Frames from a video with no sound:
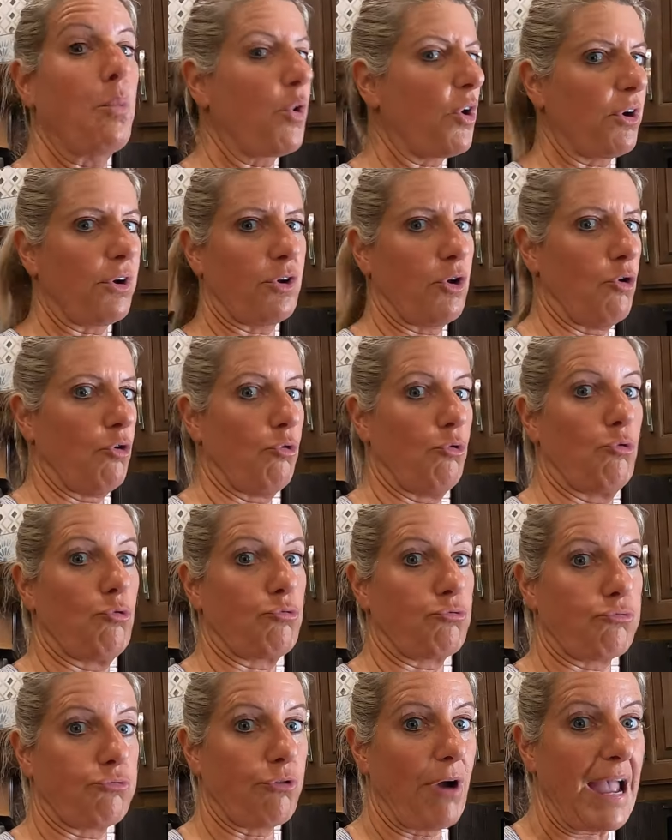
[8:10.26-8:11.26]
work
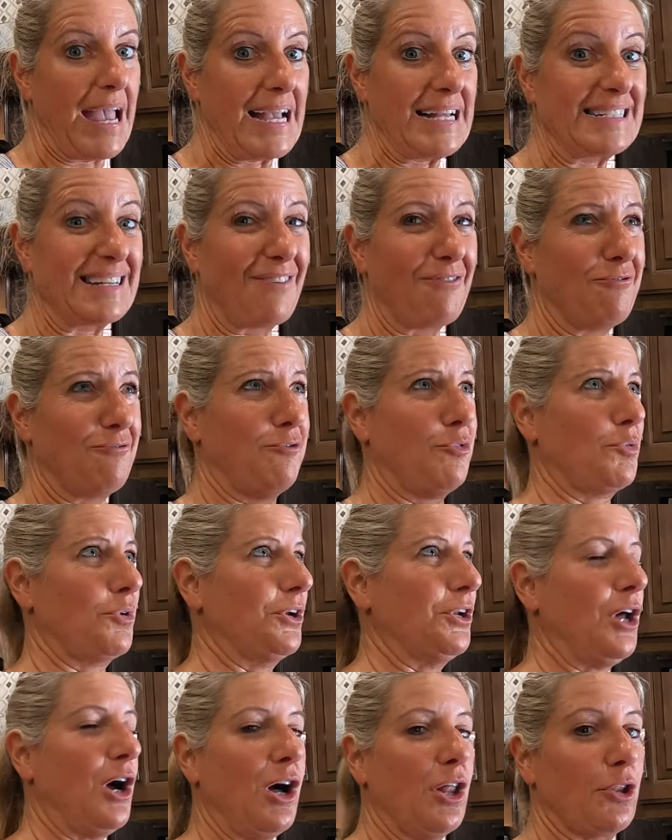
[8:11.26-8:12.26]
great
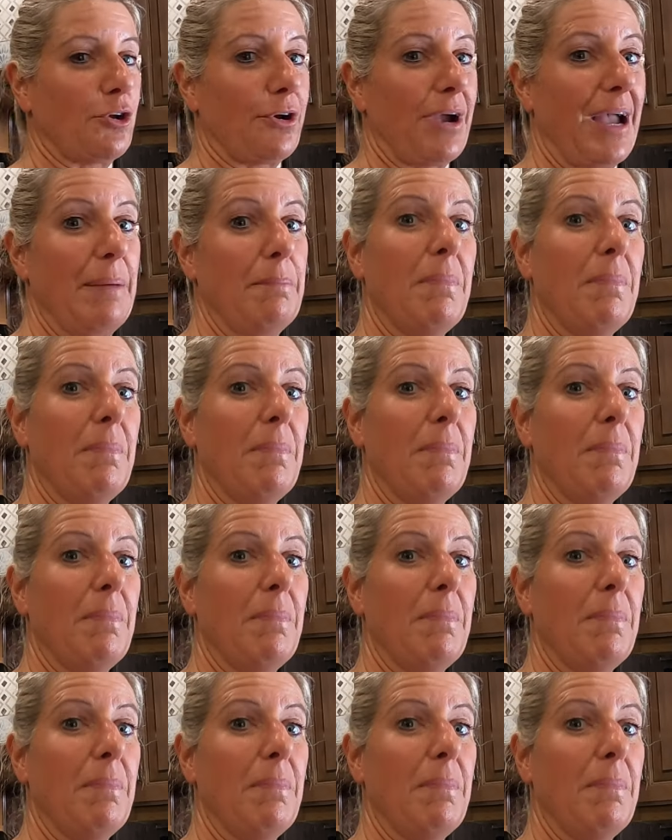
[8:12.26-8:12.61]
for a dollar.